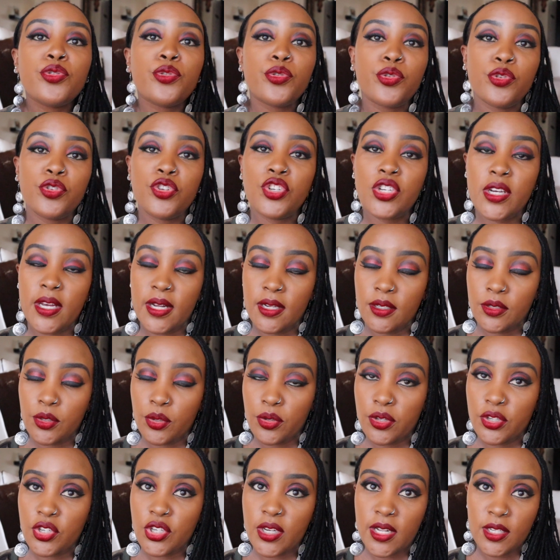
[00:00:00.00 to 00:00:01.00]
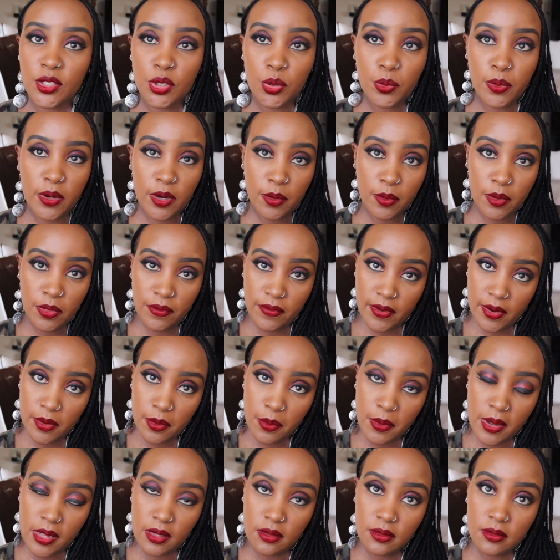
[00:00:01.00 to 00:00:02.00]
you know your child or the child you work with
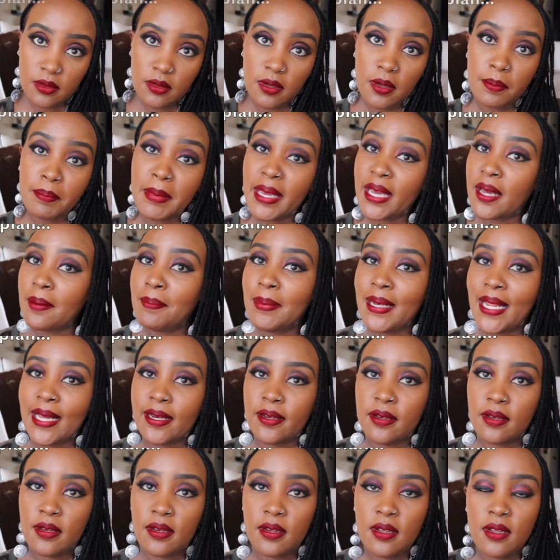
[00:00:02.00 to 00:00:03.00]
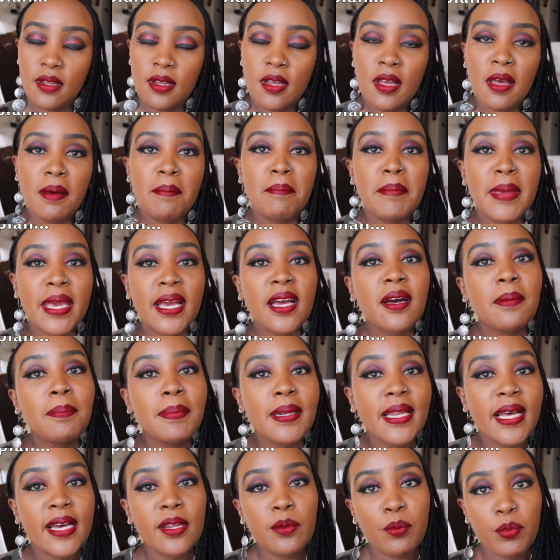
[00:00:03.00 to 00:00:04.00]
very well, make a plan. Make a
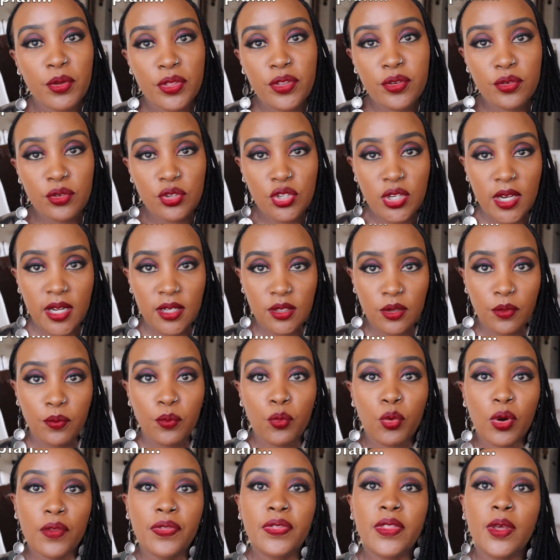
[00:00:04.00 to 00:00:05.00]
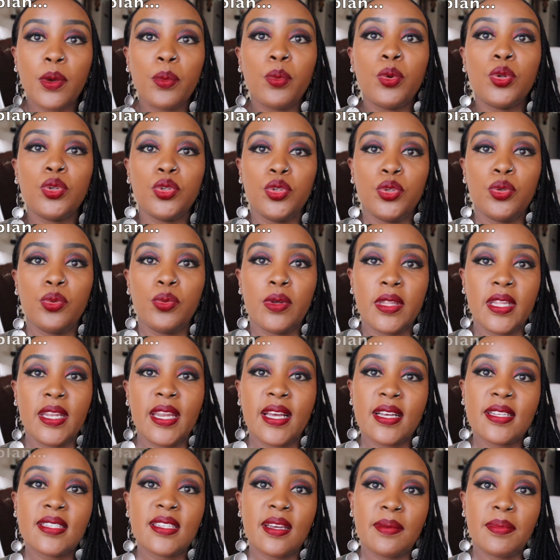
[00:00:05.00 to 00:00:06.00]
plan with your child of what they will do the
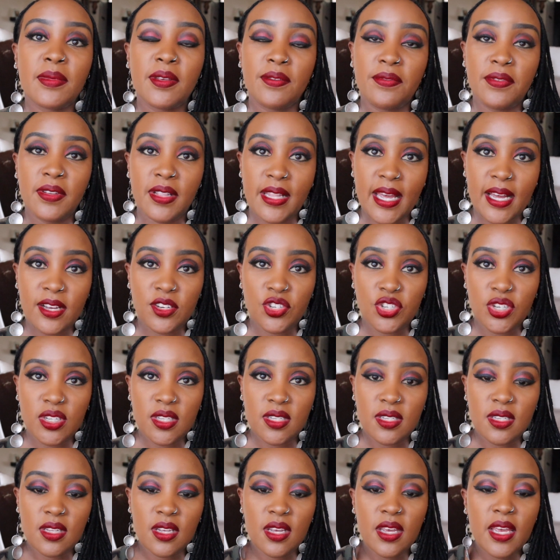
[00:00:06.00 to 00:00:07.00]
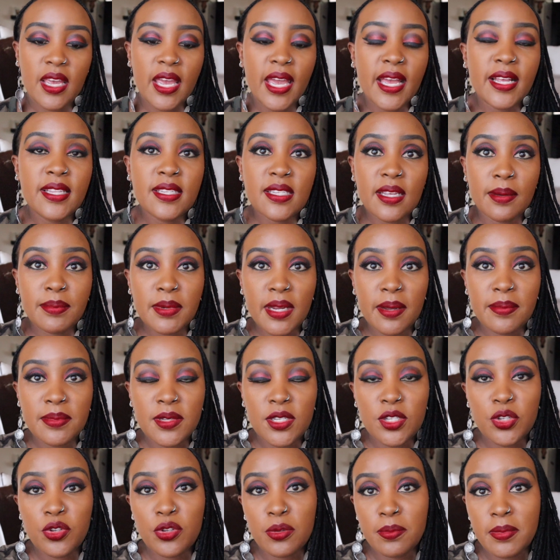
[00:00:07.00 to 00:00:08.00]
next time they feel anxious. And
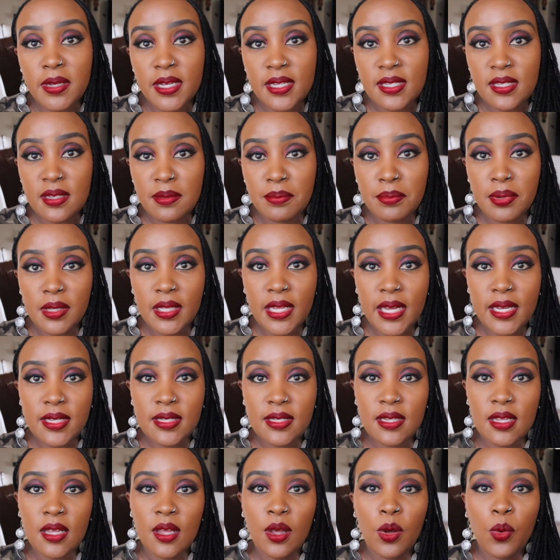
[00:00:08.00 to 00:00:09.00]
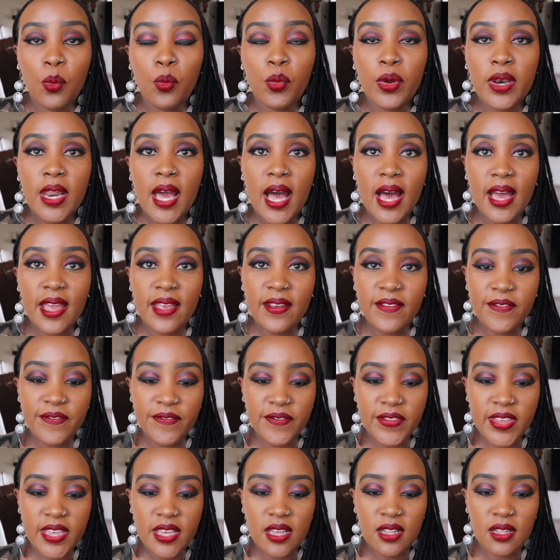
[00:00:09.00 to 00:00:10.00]
sometimes this could be as simple as, when I
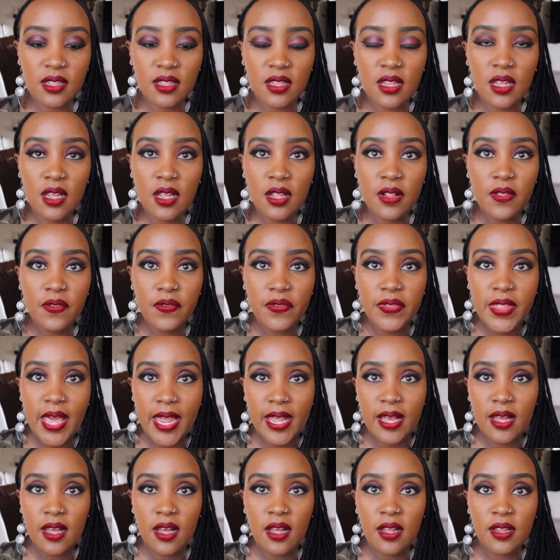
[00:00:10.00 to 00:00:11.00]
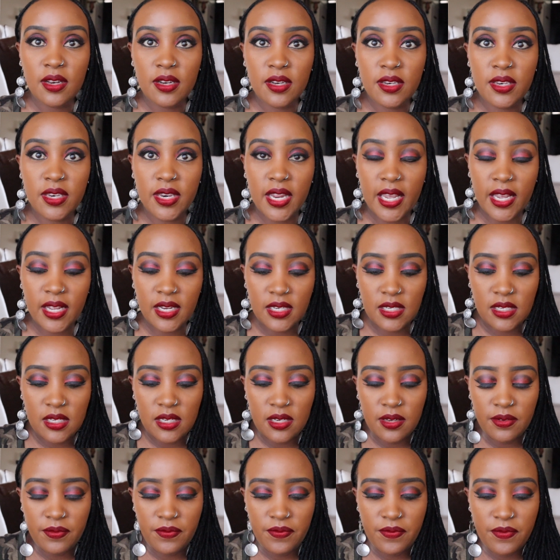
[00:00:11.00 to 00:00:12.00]
feel like
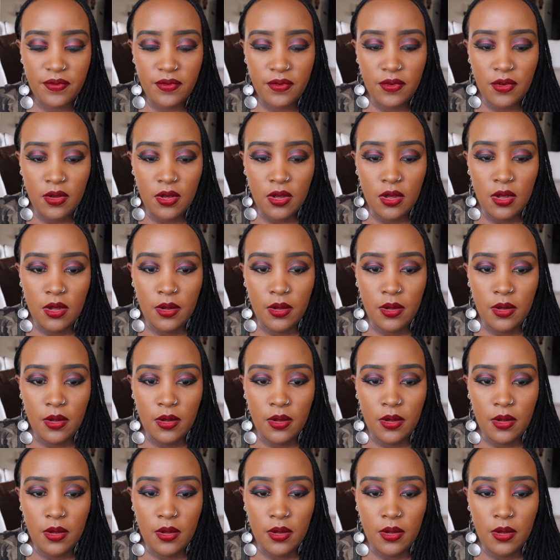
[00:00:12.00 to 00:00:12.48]
negative